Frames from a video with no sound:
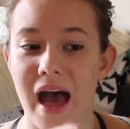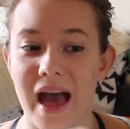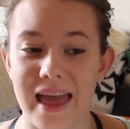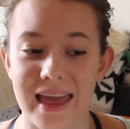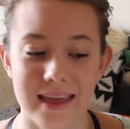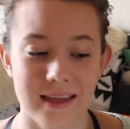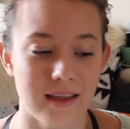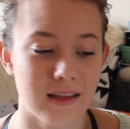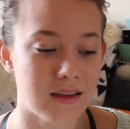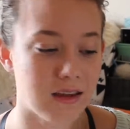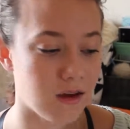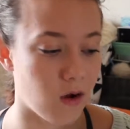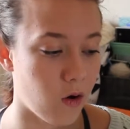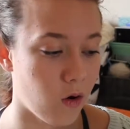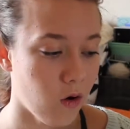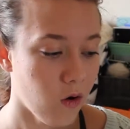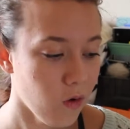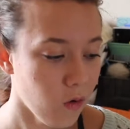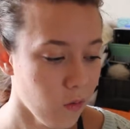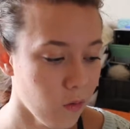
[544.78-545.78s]
I
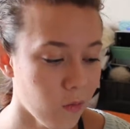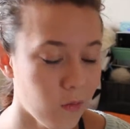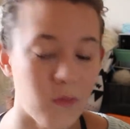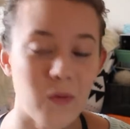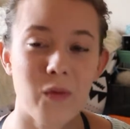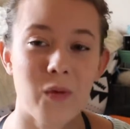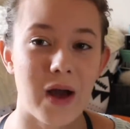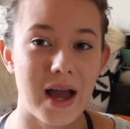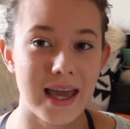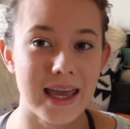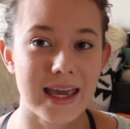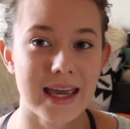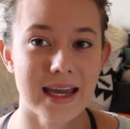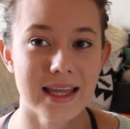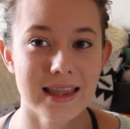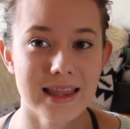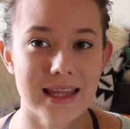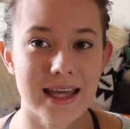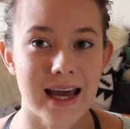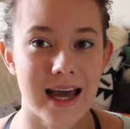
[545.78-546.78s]

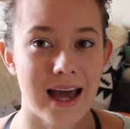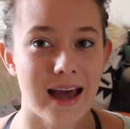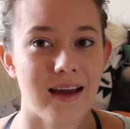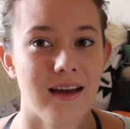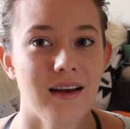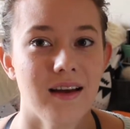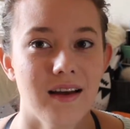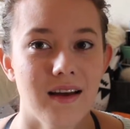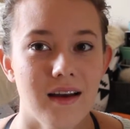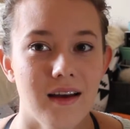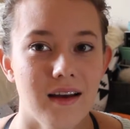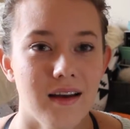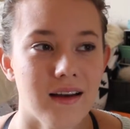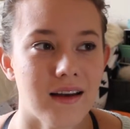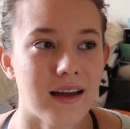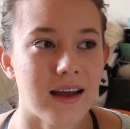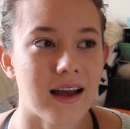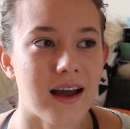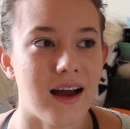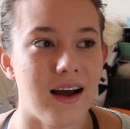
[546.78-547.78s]
get that.
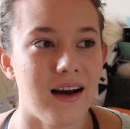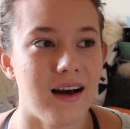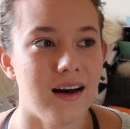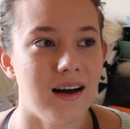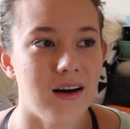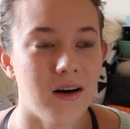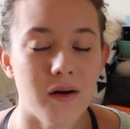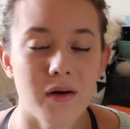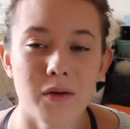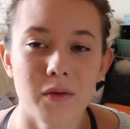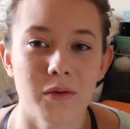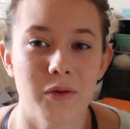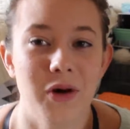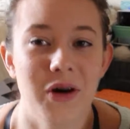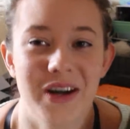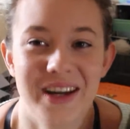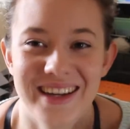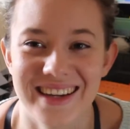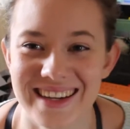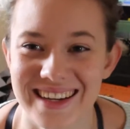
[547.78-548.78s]
Oh,
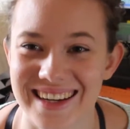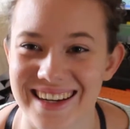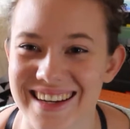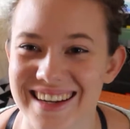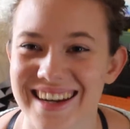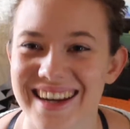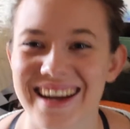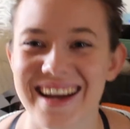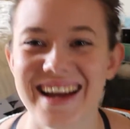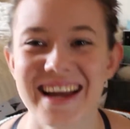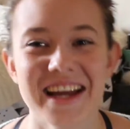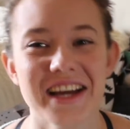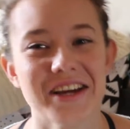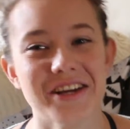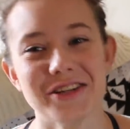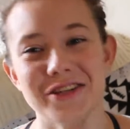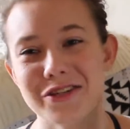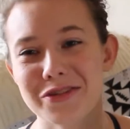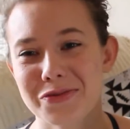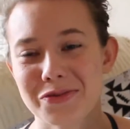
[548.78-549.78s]

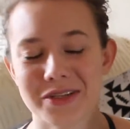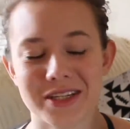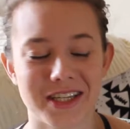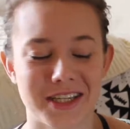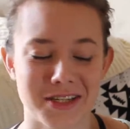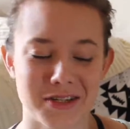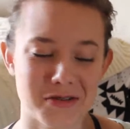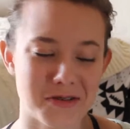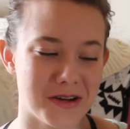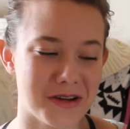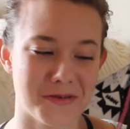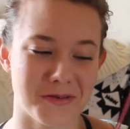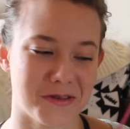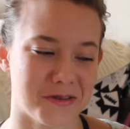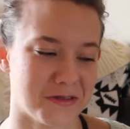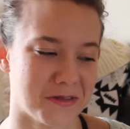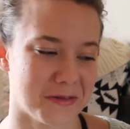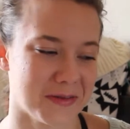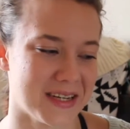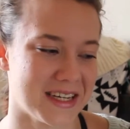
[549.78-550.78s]
it's just really enjoyable
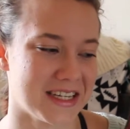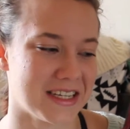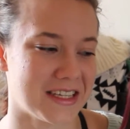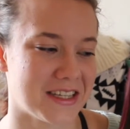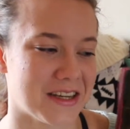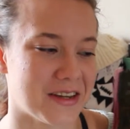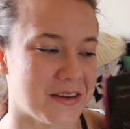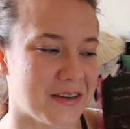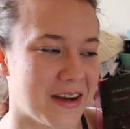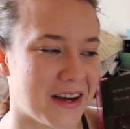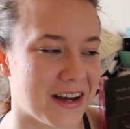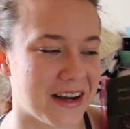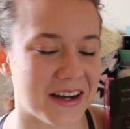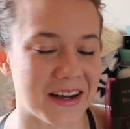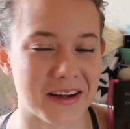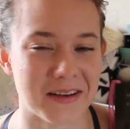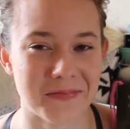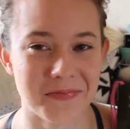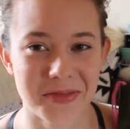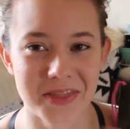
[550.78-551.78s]
for me. So
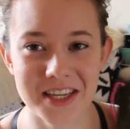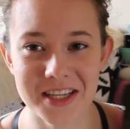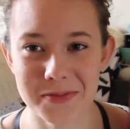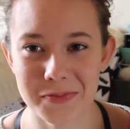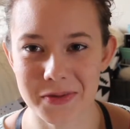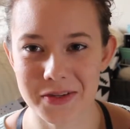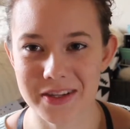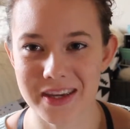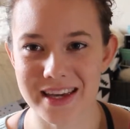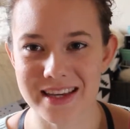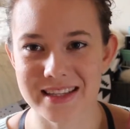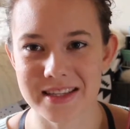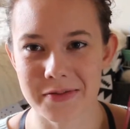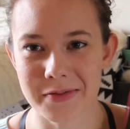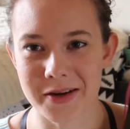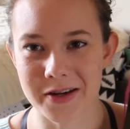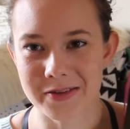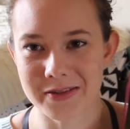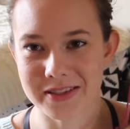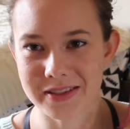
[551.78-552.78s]
this book is
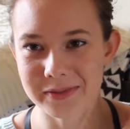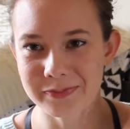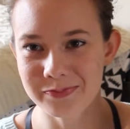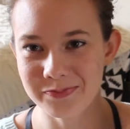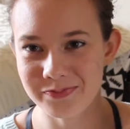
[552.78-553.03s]
about